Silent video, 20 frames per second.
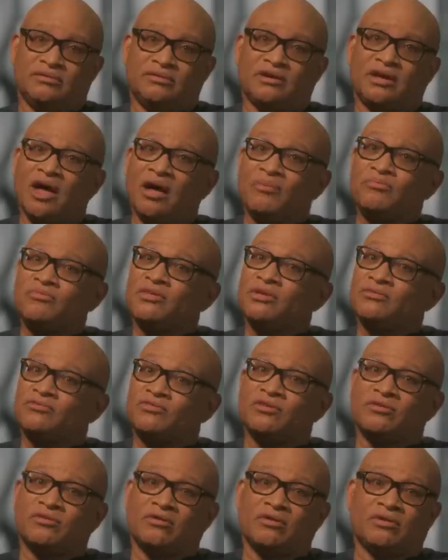The cops that
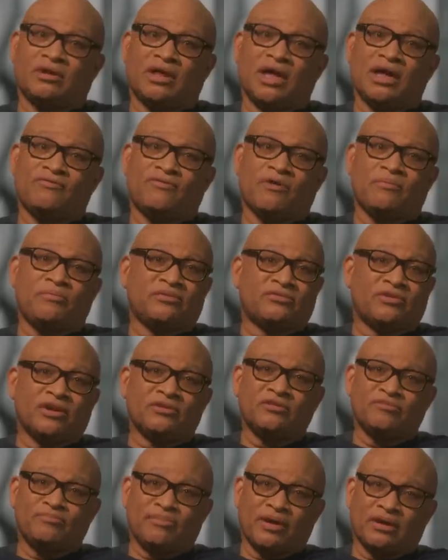took her life are
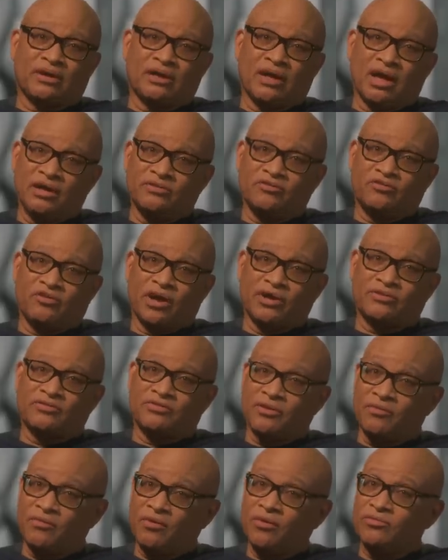protected by contracts
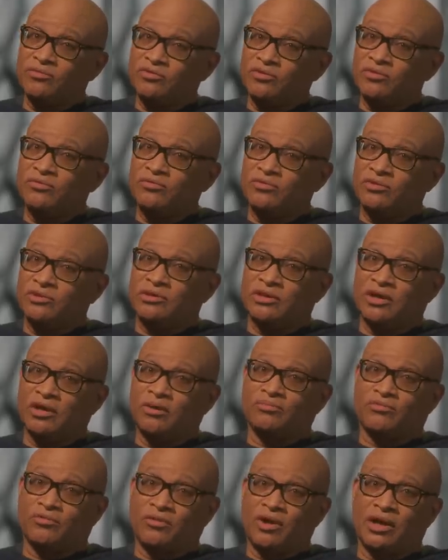their own union
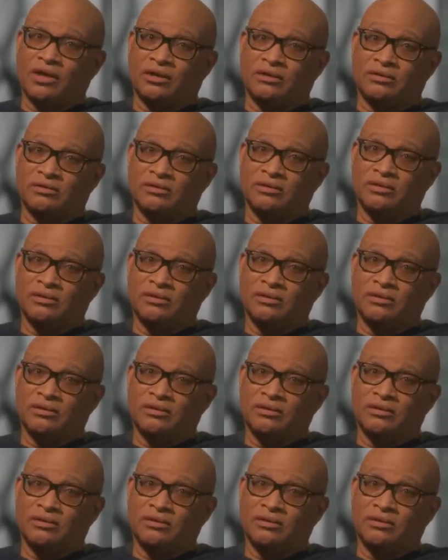helped write.